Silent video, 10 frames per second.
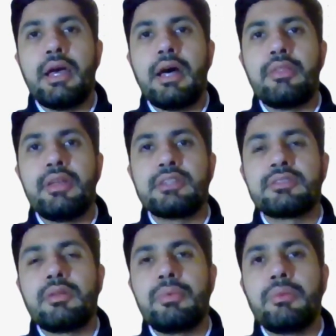and
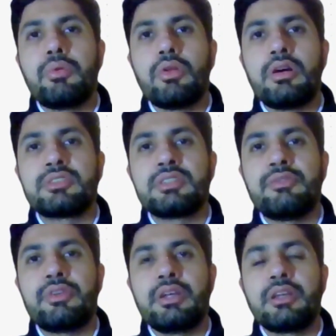thus the people are
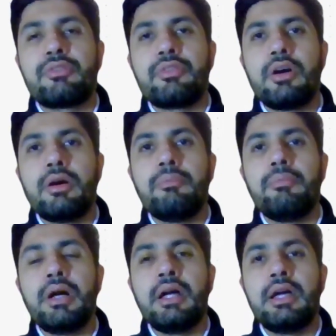suffering
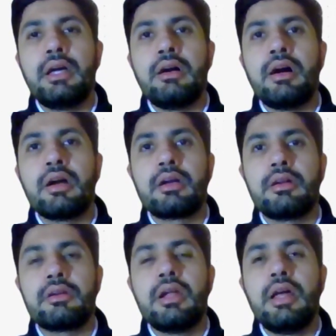from uh,
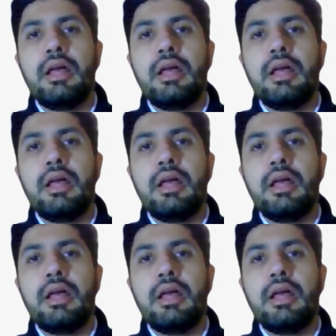hunger.